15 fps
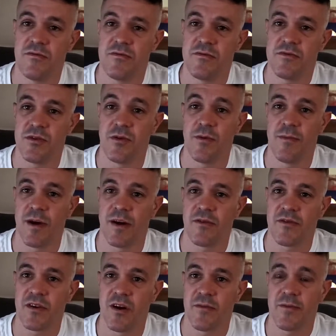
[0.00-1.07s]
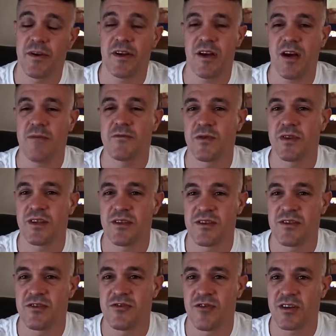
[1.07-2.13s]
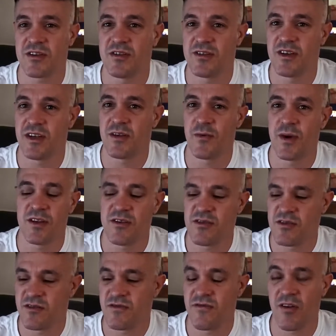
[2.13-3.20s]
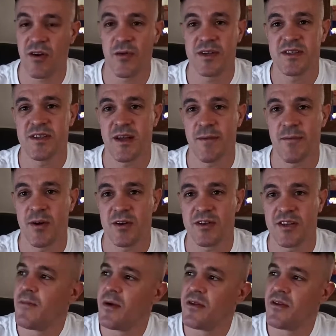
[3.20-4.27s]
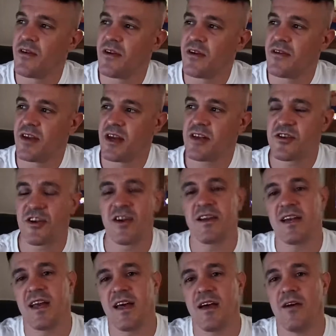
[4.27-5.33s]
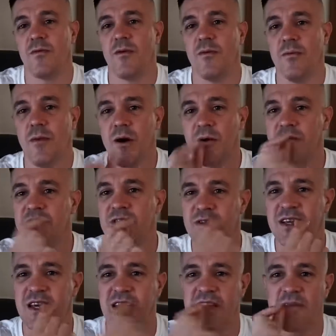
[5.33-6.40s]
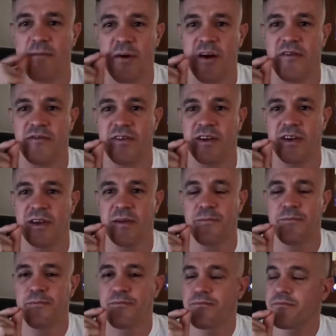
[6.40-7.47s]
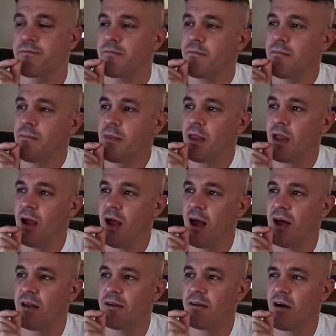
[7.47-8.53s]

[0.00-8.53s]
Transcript: do a mouth guard, but it comes with its instructions anyway, and you just follow it step by step. But the inside layer will mold your teeth perfectly, and